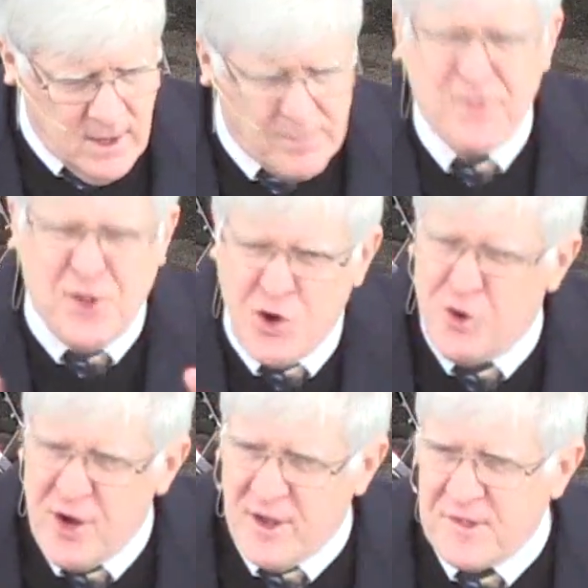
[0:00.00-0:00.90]

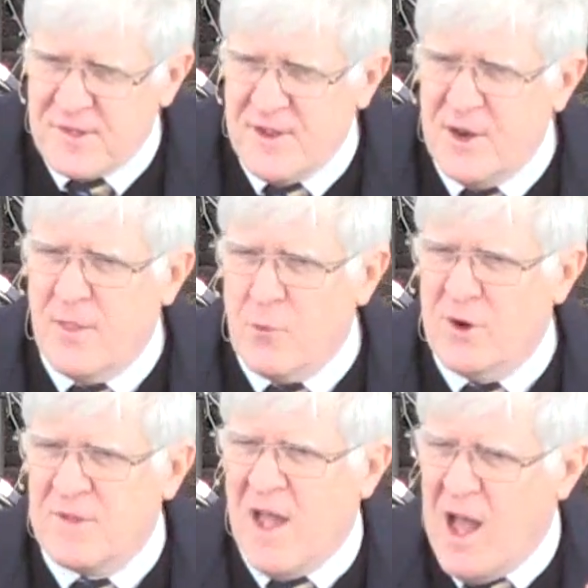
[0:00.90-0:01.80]
obscureness. In other
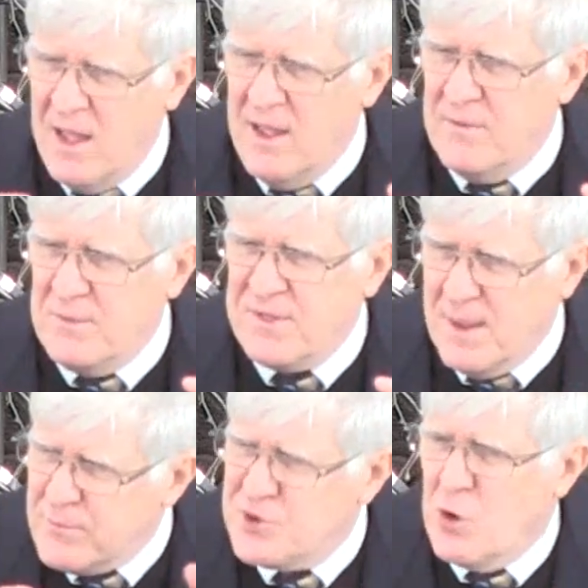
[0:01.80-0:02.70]
words,
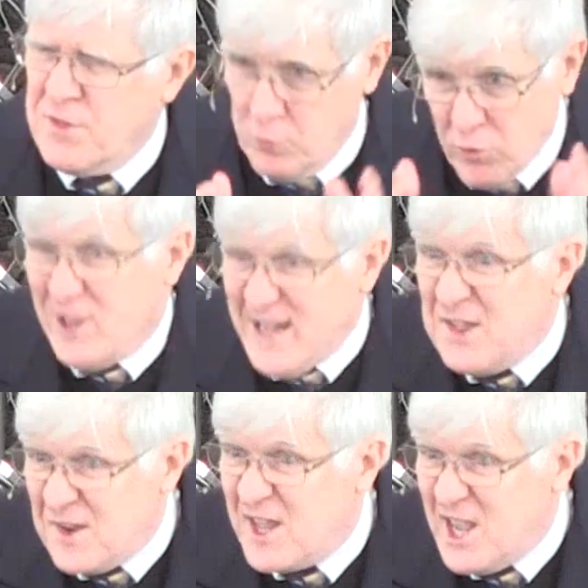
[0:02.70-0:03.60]
some jokes are real
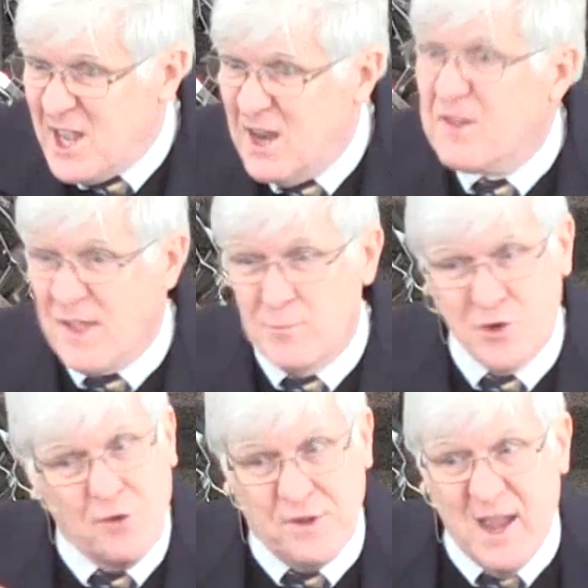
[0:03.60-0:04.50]
easy to get and some
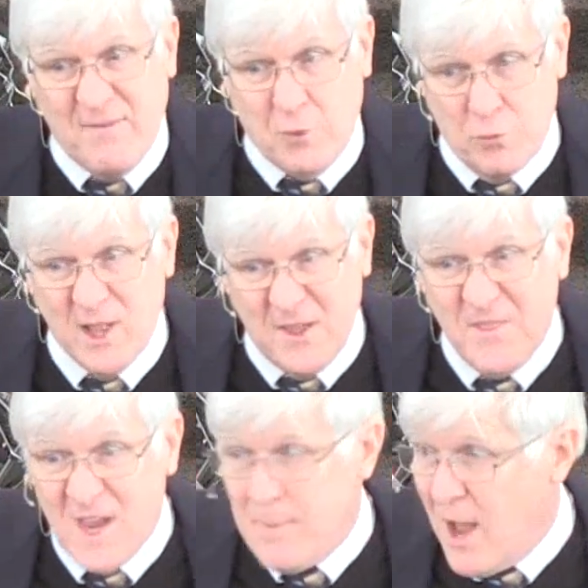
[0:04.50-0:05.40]
jokes you have to really
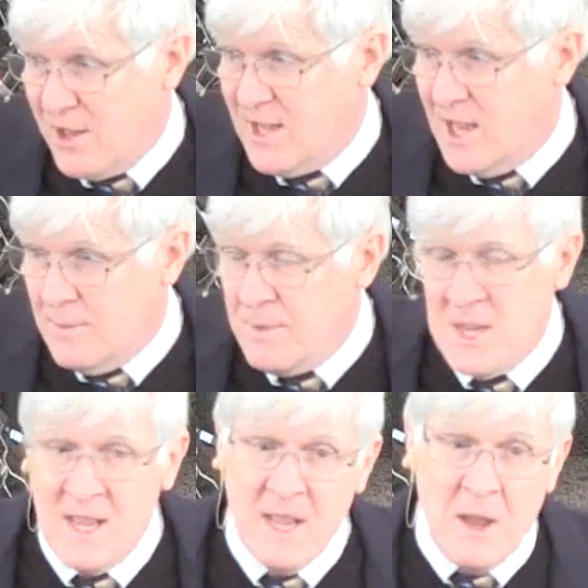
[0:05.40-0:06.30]
think about it to get them.
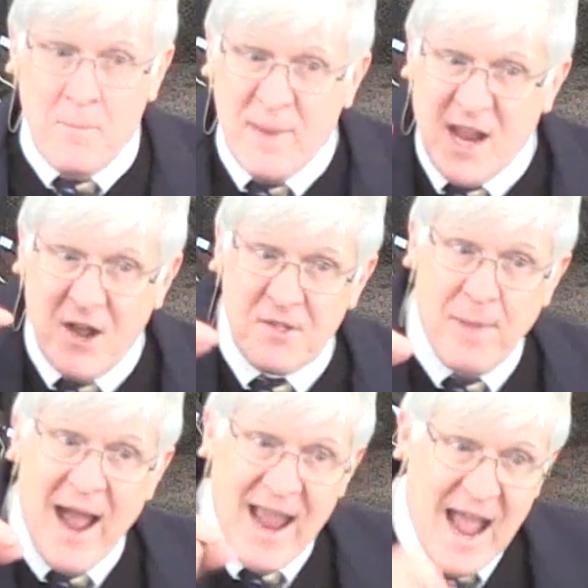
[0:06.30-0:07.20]
Because
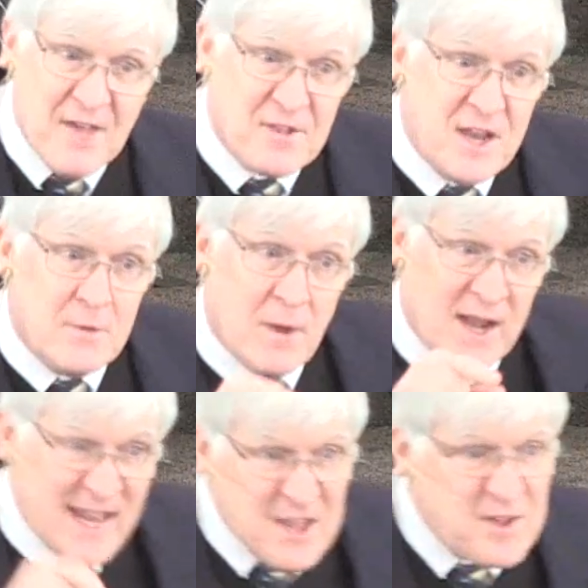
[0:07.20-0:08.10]
by asking
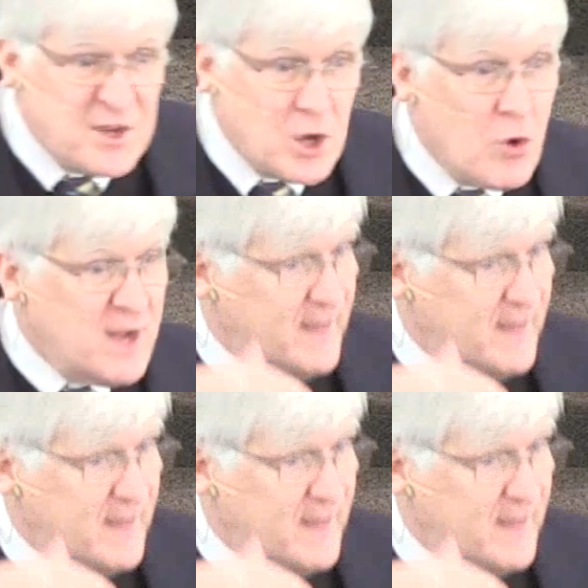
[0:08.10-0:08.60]
an easy joke